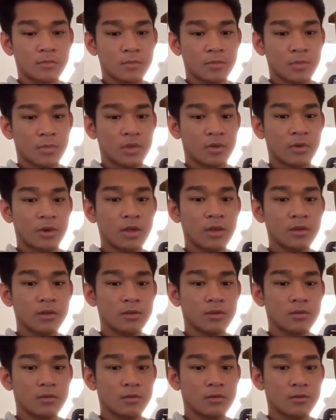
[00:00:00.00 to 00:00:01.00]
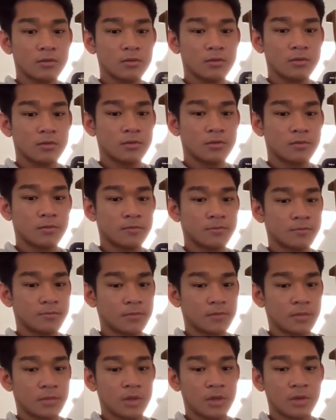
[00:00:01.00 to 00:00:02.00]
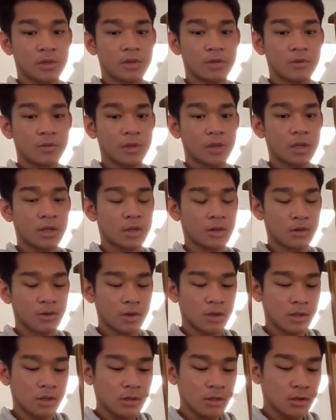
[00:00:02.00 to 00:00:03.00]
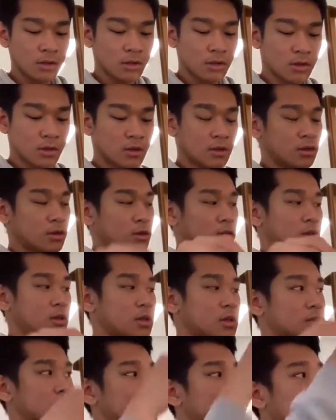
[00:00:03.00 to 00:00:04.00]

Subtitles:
Right? There you go, we're hitting green. Next one, the